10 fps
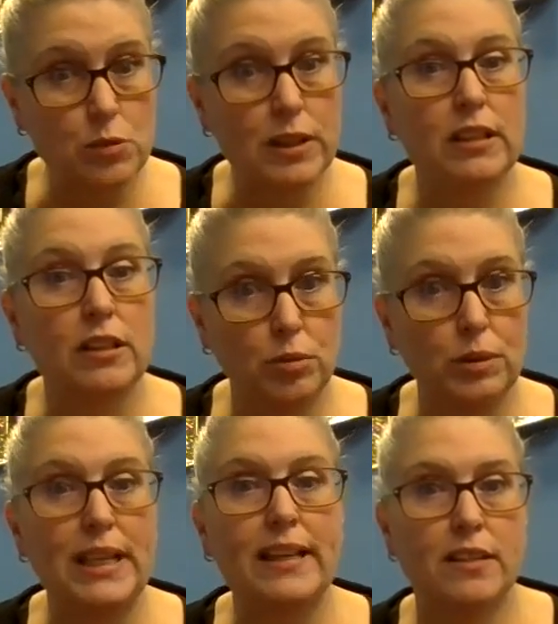within the
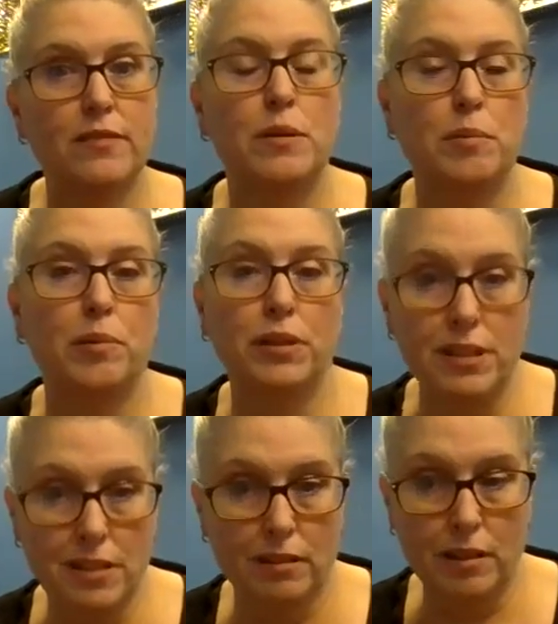3 days of the
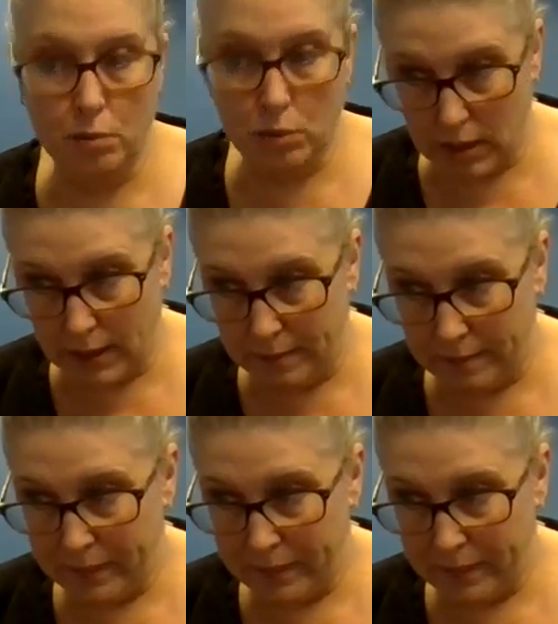employee starting work.